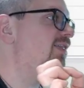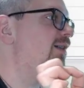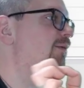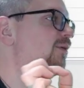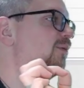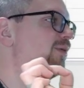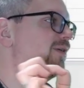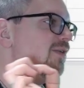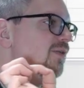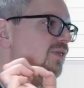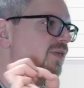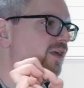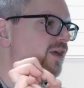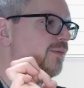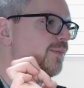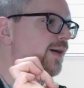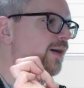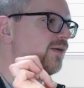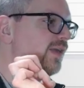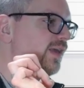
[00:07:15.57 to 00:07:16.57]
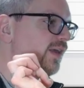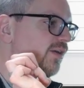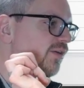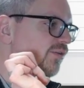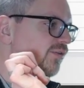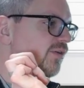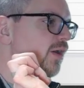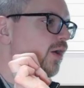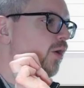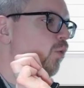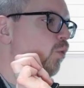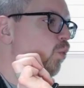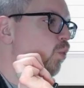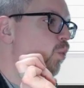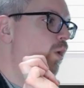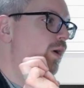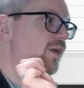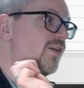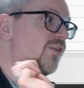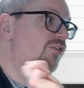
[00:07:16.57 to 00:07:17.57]
that we want to think about is
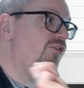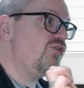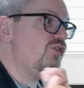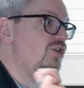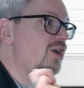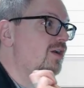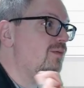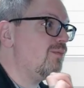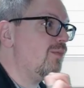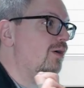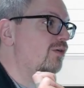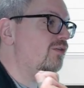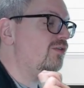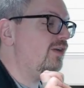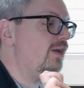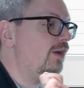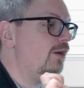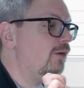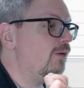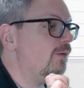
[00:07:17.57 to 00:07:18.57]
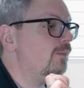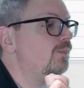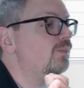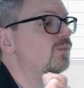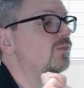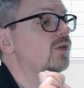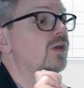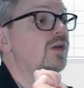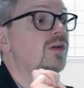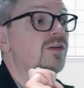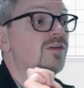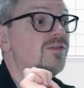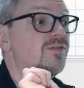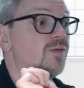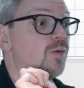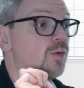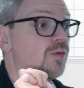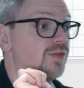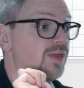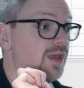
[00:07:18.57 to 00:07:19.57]
what is checkmarked here
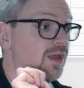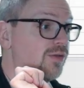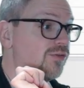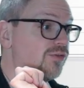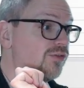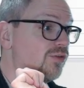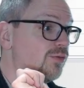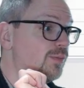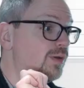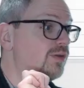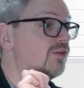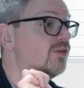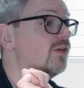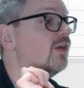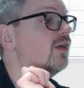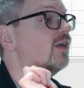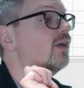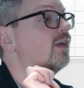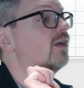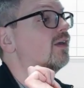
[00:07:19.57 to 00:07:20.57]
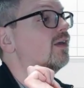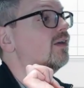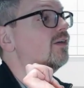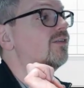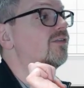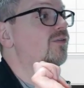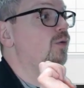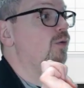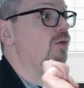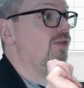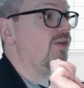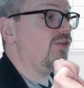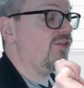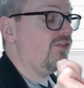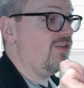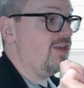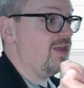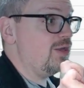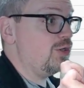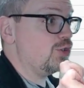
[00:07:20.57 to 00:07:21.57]
for the instrument for this
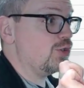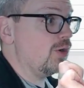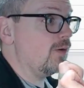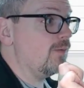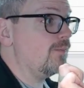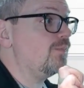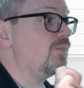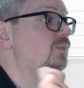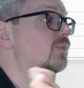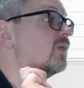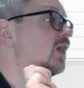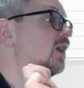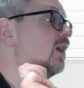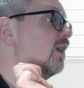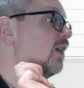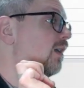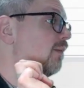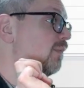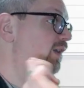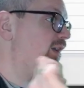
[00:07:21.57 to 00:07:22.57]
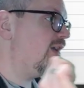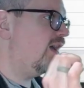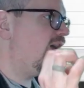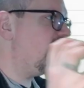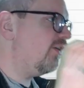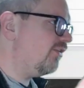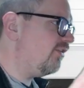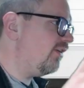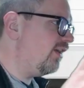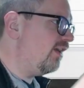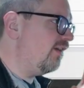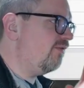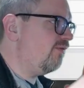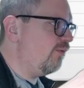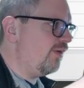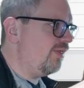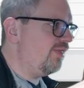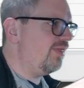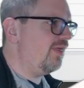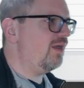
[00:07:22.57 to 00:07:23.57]
teacher. Because if
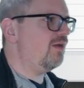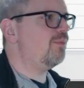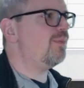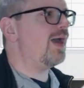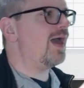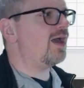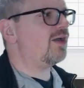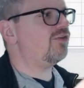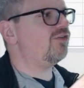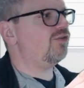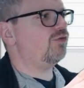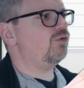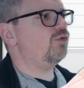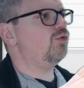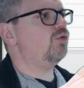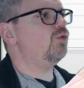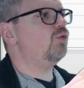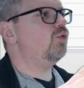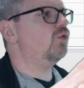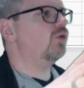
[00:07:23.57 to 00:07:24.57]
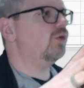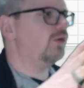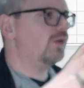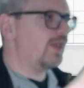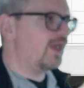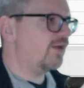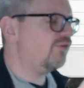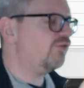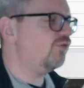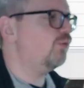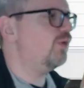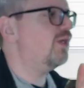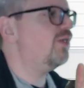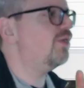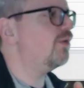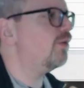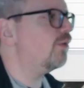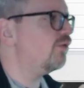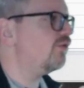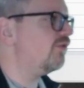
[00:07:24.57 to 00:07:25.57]
we think back to last week,
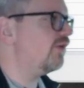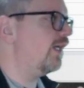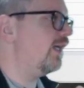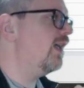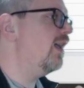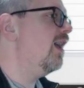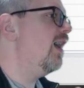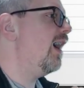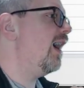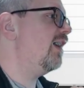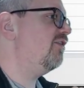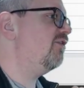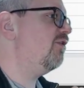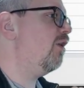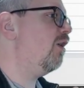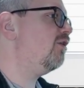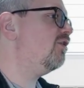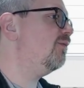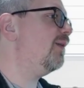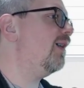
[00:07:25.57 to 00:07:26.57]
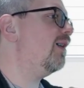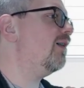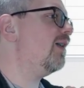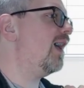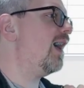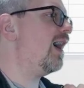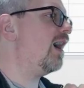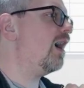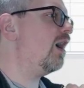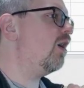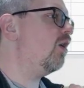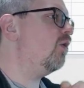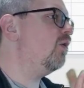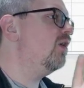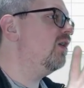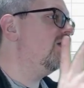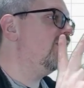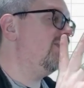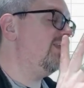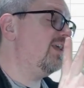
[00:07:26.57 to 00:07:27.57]
Thursday, I talked about how
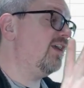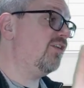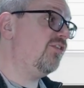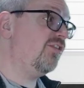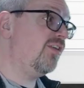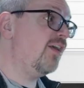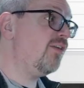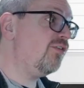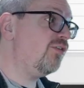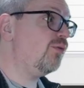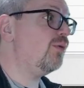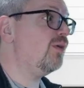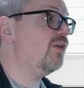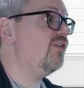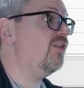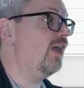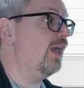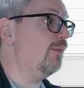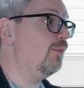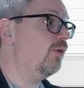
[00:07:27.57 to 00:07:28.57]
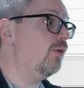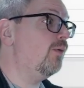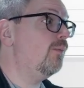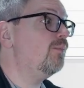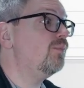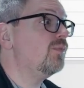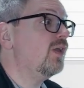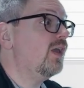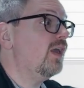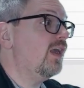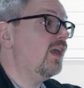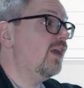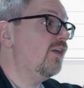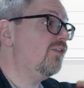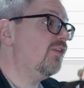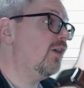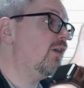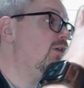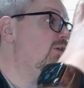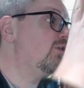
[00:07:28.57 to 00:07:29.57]
the accessory table is
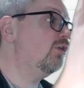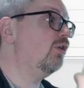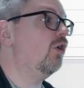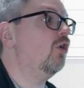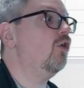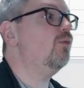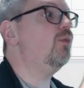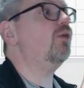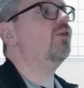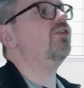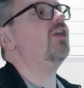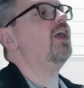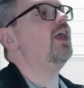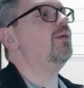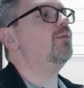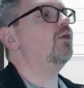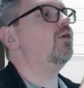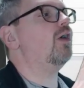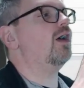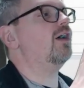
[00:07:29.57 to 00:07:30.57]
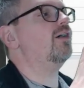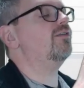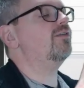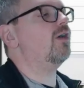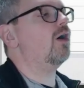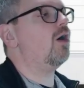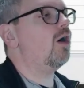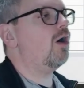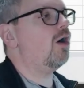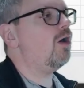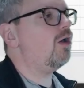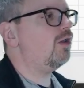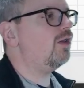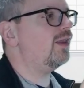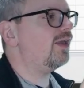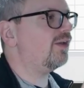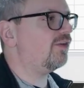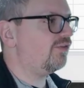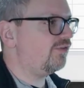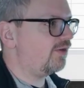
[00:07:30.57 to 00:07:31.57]
a global table of all
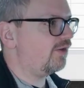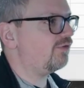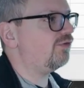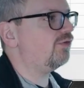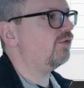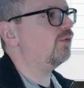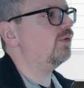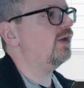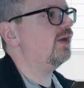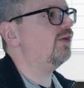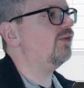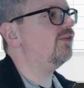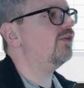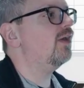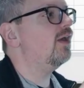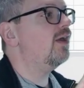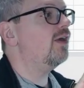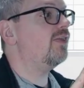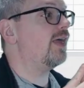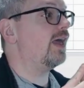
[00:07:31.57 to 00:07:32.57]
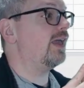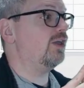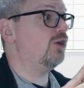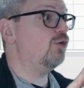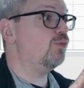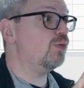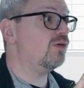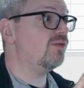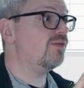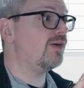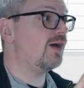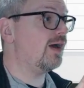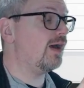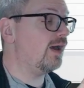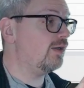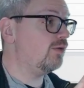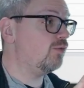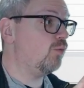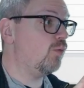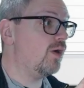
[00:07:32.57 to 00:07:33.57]
accessories that you
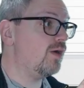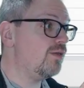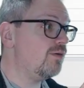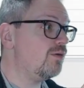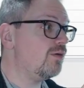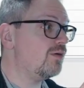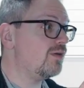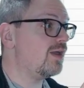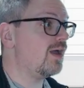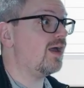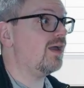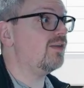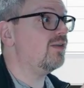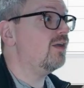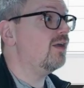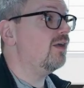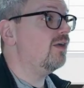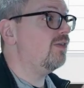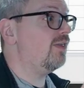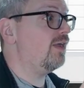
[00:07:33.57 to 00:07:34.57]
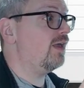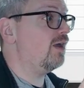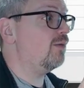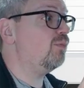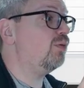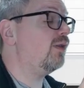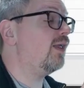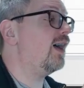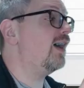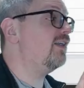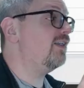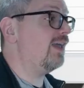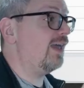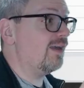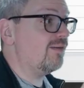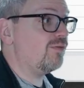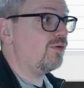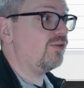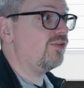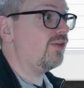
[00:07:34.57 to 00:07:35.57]
provide, whether or not they apply to
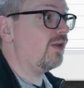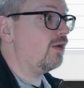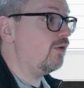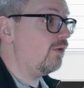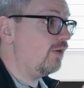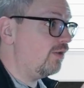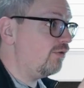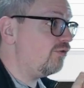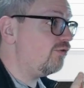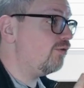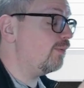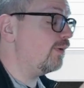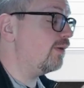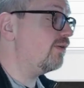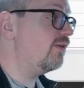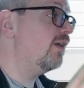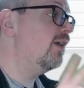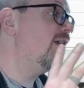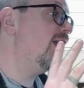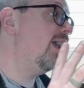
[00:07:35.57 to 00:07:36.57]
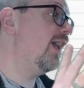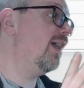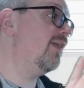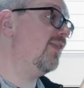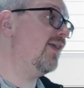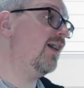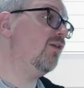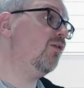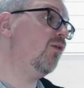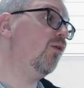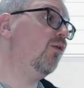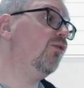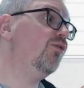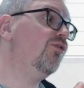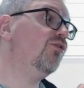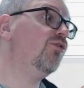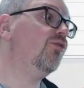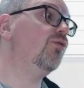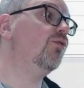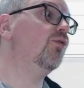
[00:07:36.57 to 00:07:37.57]
every single instrument. And that holds
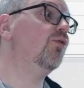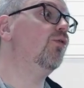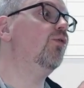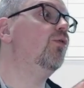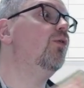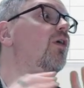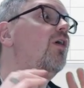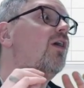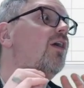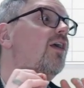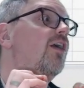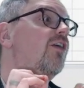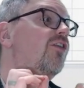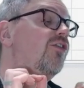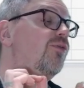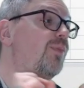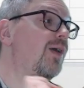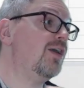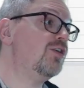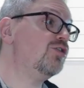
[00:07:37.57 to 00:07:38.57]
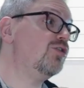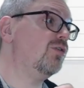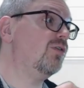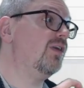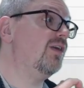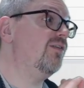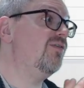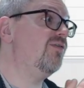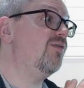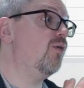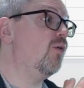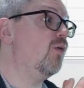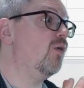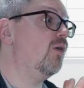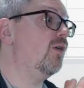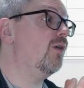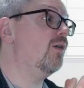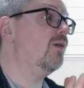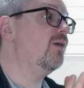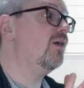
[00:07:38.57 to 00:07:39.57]
true especially
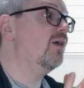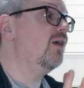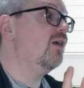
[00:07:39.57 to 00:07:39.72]
for